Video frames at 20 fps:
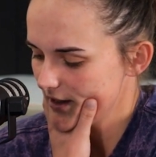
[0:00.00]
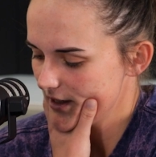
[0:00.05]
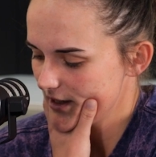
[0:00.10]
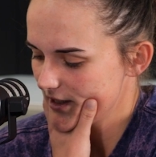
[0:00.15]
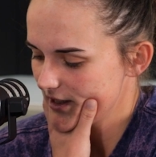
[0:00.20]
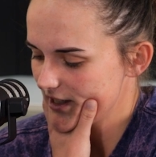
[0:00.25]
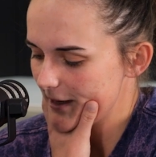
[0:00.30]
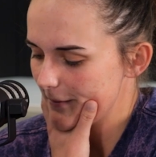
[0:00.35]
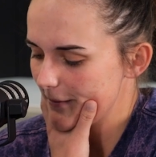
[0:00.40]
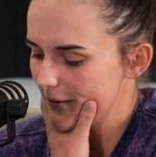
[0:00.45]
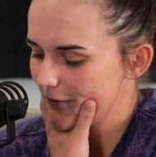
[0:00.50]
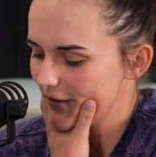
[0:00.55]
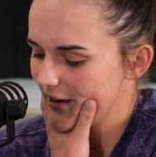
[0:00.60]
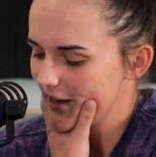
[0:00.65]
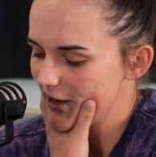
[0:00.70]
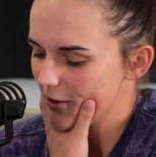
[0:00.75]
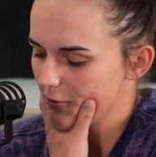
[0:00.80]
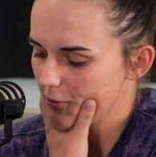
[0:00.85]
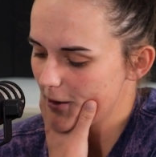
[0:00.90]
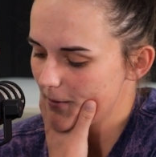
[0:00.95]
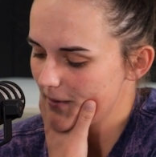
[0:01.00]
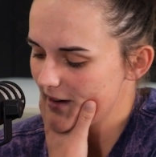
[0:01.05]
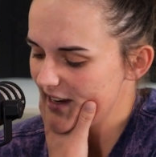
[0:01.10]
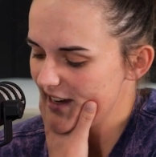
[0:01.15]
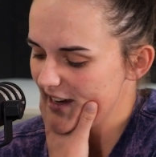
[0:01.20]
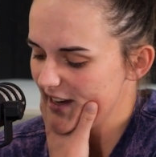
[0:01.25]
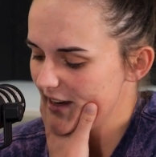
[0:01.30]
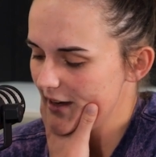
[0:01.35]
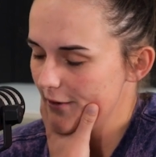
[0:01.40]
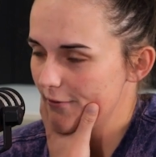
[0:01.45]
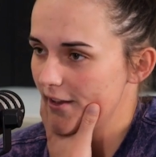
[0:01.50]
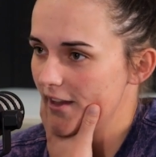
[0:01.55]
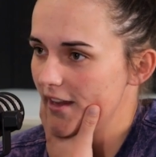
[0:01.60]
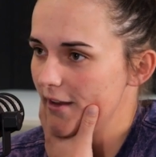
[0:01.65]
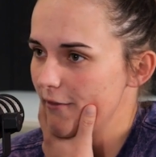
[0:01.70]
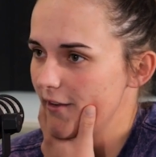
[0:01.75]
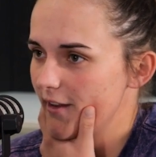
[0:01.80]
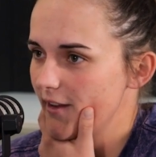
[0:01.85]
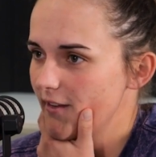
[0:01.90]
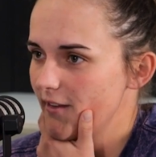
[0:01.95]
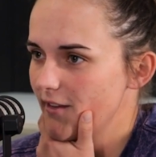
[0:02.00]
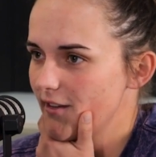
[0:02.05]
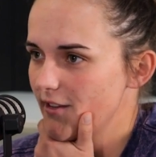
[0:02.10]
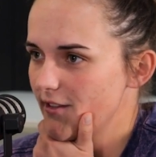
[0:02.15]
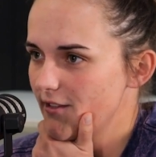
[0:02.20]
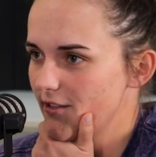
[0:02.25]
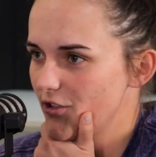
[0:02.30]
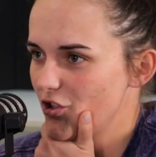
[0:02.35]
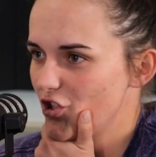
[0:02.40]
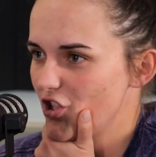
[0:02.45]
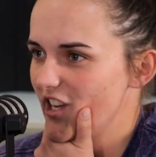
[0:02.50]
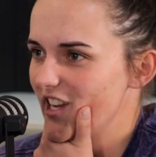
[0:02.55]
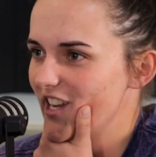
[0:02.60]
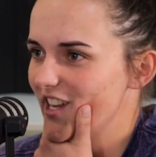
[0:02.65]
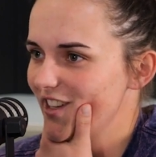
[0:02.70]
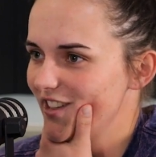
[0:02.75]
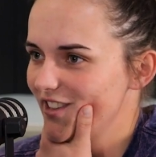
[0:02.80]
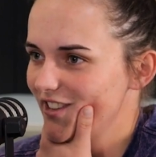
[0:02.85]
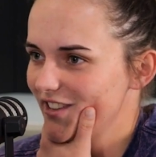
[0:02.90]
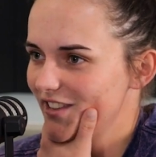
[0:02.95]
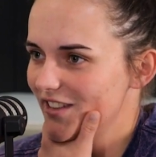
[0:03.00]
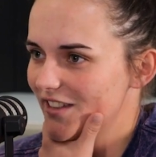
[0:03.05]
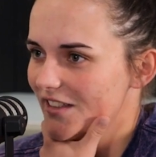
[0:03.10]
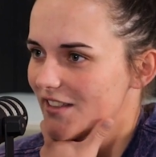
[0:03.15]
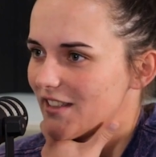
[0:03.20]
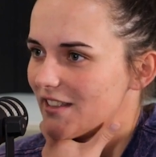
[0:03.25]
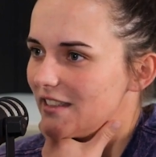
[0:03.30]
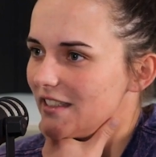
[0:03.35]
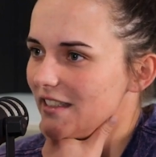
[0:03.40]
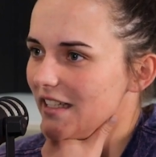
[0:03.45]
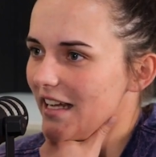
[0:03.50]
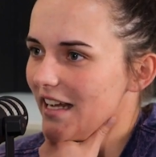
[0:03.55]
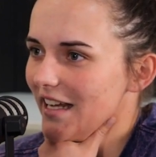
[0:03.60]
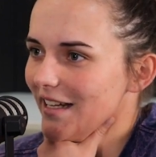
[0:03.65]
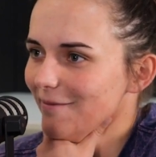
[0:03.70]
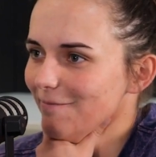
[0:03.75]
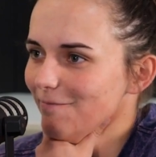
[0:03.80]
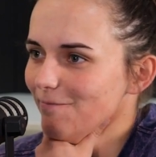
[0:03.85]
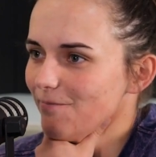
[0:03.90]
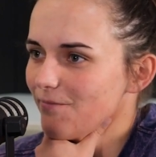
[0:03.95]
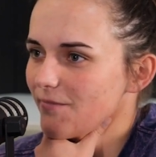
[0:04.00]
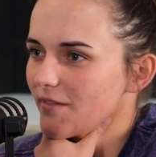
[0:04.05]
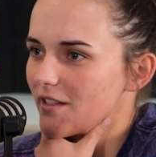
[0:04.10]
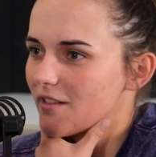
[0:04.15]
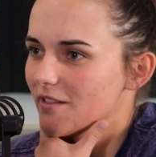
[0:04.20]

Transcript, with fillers: some of it I'll probably never ever share to